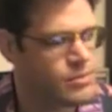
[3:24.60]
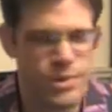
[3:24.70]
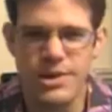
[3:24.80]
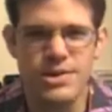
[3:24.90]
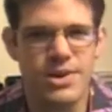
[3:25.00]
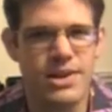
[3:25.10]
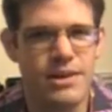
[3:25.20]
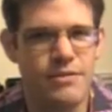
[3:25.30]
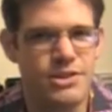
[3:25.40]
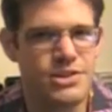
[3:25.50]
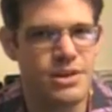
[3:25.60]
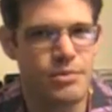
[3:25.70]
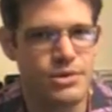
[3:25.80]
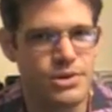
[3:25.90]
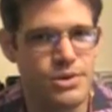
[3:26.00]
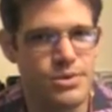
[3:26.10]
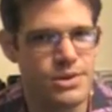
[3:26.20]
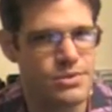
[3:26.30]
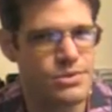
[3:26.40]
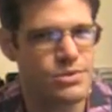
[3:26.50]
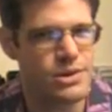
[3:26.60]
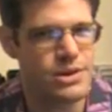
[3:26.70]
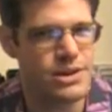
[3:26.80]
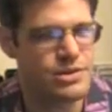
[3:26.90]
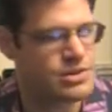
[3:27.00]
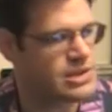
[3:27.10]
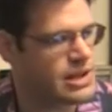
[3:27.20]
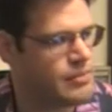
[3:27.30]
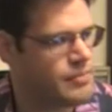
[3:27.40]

But let's look at definition number two. This one's real interesting.